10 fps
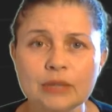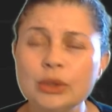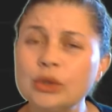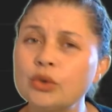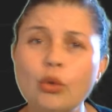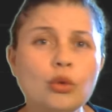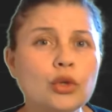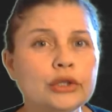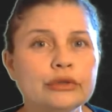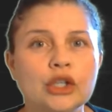because
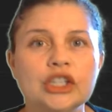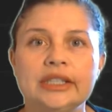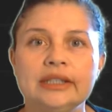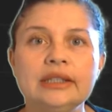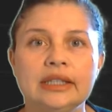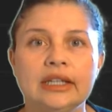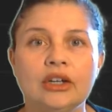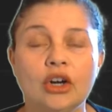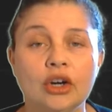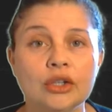all you've got in
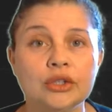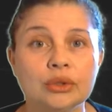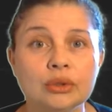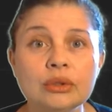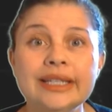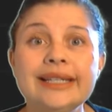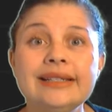there are your